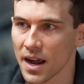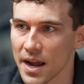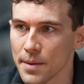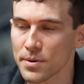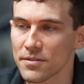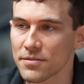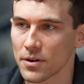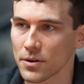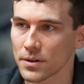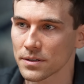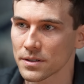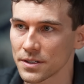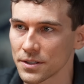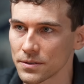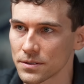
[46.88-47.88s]

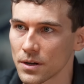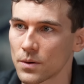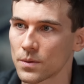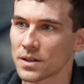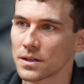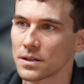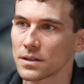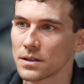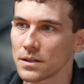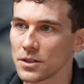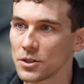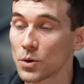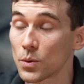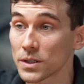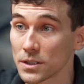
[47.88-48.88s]
hyper-focused and you don't want
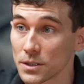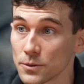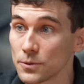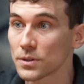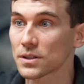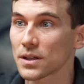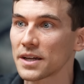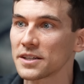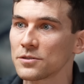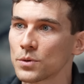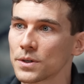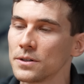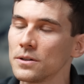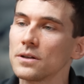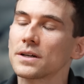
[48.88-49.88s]
to lose sight of
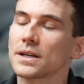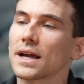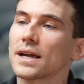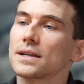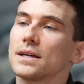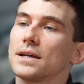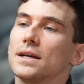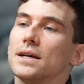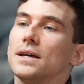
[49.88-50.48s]
what you're looking at.